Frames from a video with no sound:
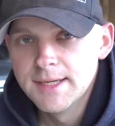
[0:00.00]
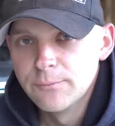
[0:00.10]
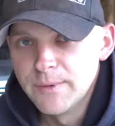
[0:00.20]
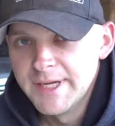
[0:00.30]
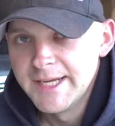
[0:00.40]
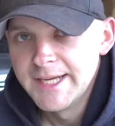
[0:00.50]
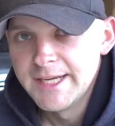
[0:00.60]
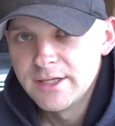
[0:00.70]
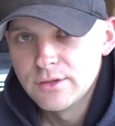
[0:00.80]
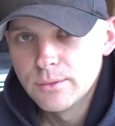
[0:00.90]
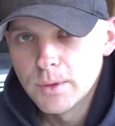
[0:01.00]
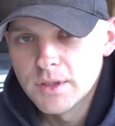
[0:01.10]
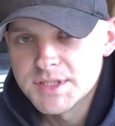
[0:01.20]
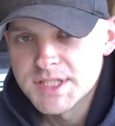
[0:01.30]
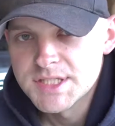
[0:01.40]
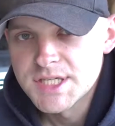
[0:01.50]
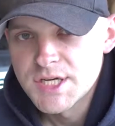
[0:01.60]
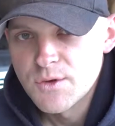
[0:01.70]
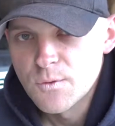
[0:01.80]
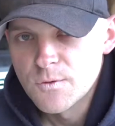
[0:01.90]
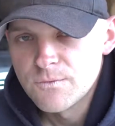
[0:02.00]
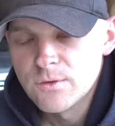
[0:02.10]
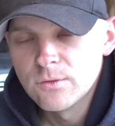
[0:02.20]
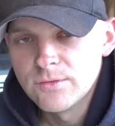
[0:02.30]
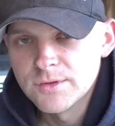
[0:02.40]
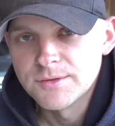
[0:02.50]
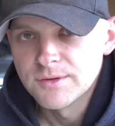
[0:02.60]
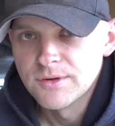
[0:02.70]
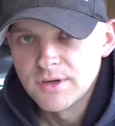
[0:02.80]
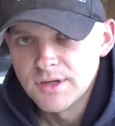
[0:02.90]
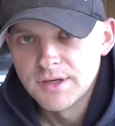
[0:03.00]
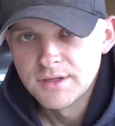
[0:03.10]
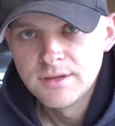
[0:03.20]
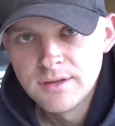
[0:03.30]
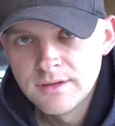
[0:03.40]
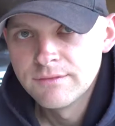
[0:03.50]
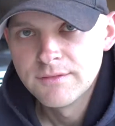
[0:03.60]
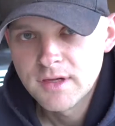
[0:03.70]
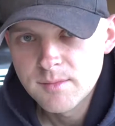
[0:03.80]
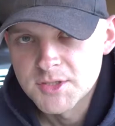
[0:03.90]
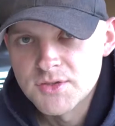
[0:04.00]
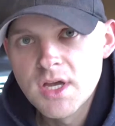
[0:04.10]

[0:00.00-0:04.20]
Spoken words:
when you are changing your fuel filter on the Cummins.